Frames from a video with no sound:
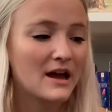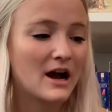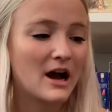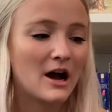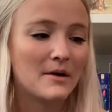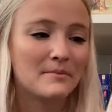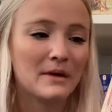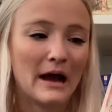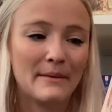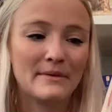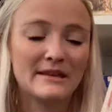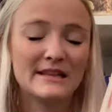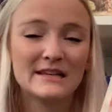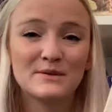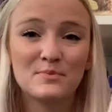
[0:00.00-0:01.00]
I
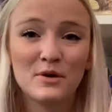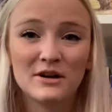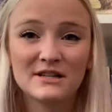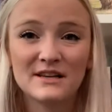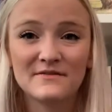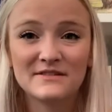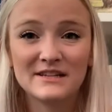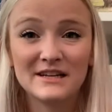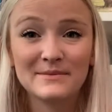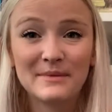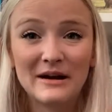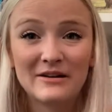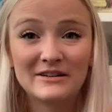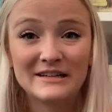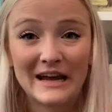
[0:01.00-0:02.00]
mean, these books have seen
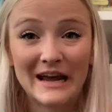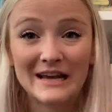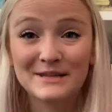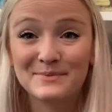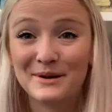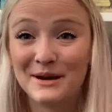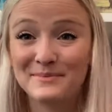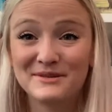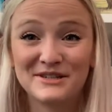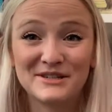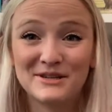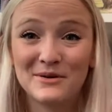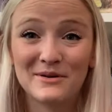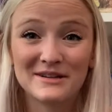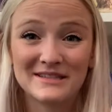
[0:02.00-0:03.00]
better days, but I'm
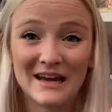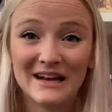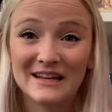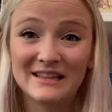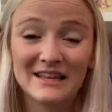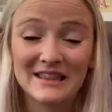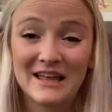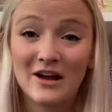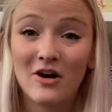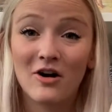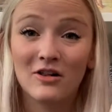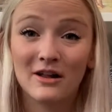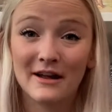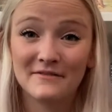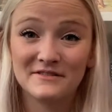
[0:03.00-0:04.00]
just so excited that they
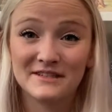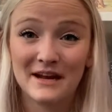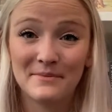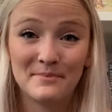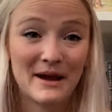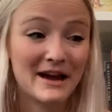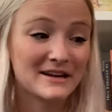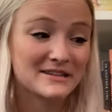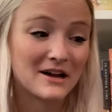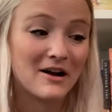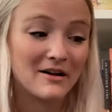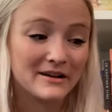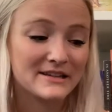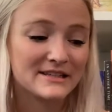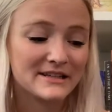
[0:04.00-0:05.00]
all have step backs,
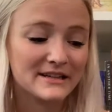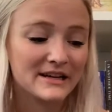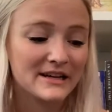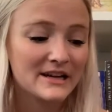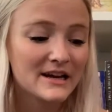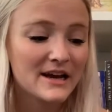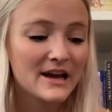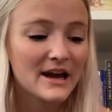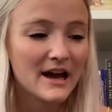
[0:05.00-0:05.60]
honestly.